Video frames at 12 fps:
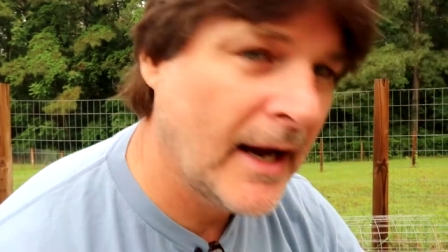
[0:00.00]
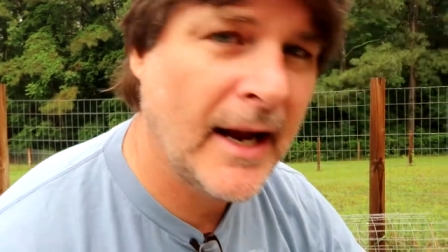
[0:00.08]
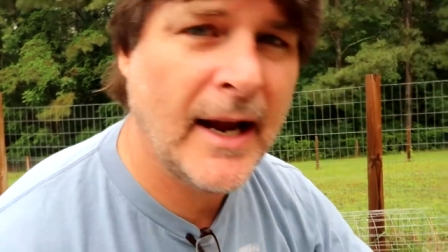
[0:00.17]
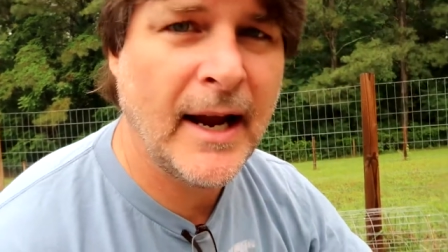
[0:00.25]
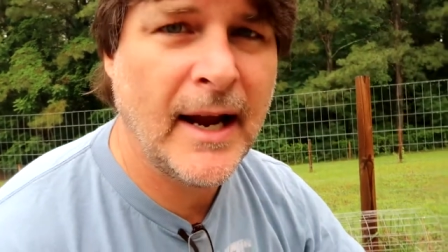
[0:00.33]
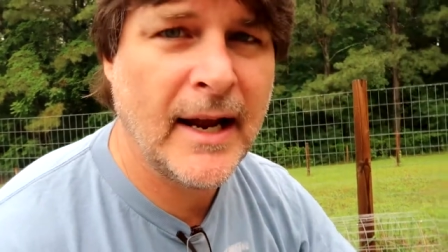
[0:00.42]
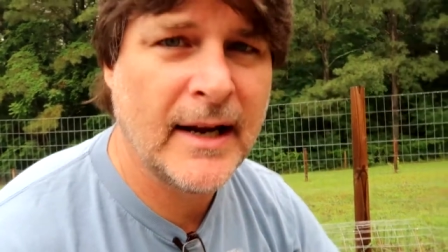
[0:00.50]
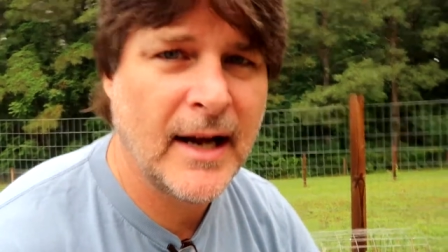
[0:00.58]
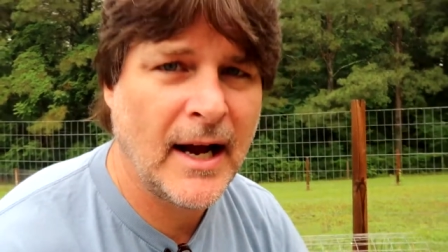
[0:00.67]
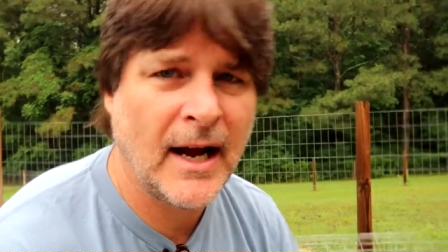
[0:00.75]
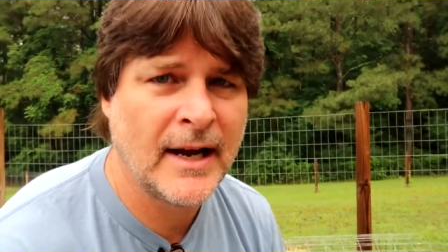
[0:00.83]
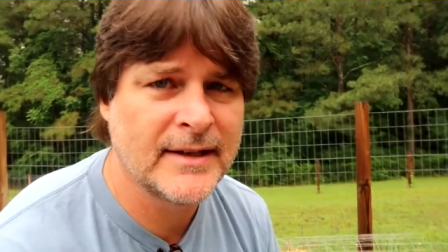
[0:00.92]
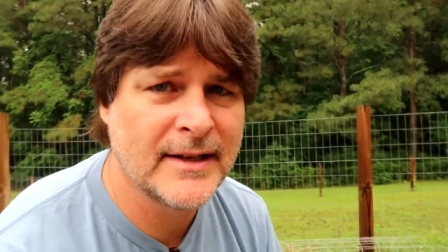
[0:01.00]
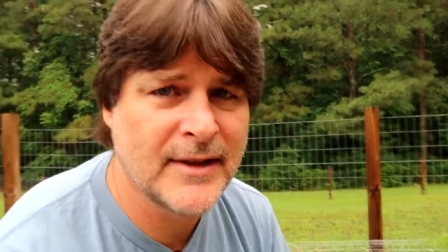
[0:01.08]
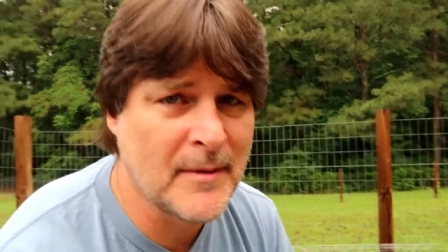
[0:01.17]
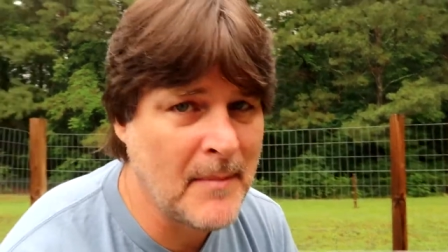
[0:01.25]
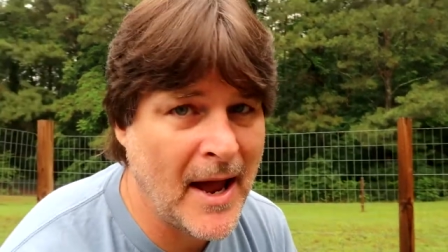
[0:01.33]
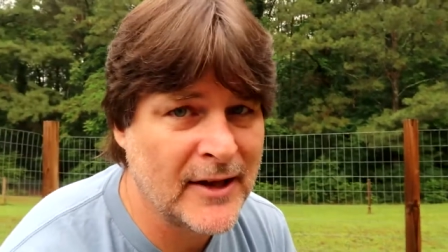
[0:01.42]
and I did
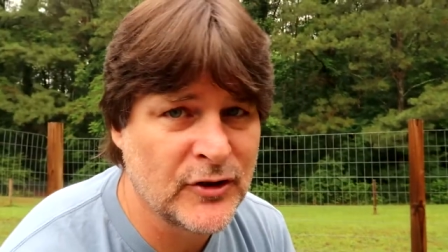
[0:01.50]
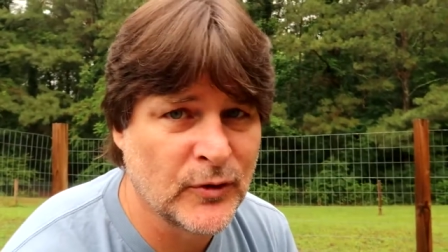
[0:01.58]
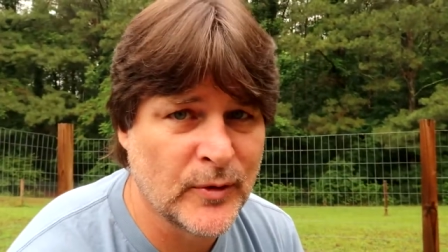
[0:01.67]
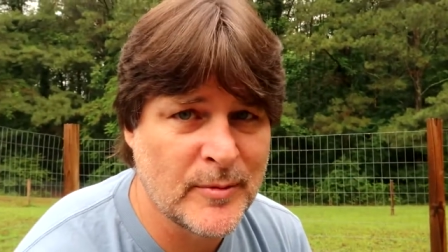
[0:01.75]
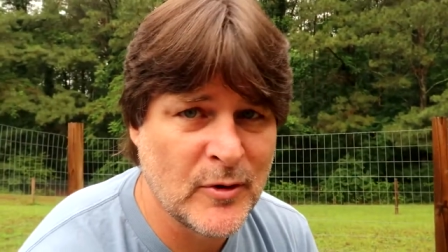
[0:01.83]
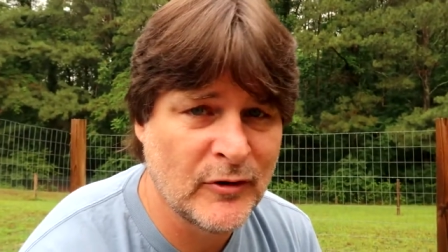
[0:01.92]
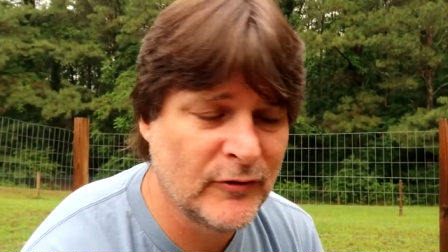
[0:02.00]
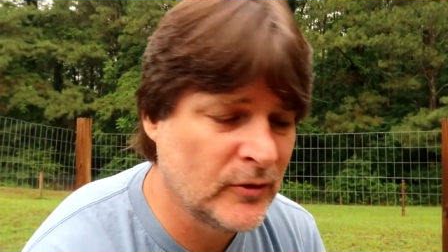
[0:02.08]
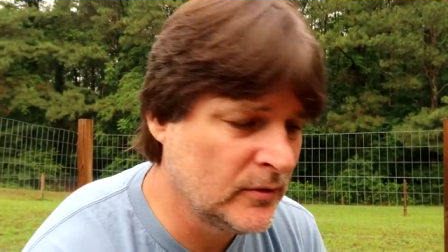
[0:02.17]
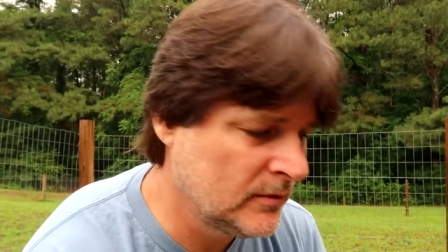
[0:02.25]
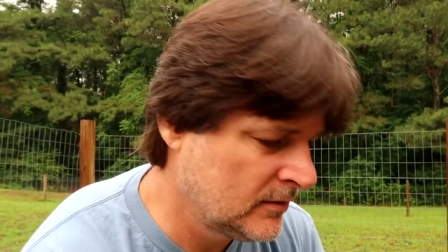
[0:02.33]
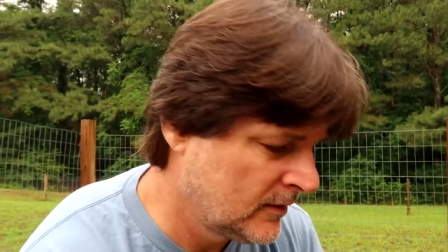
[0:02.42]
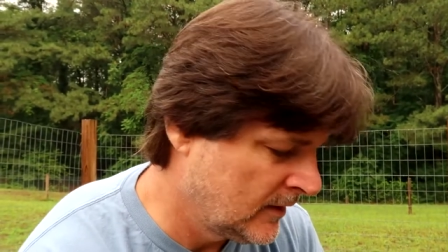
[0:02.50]
the manual removal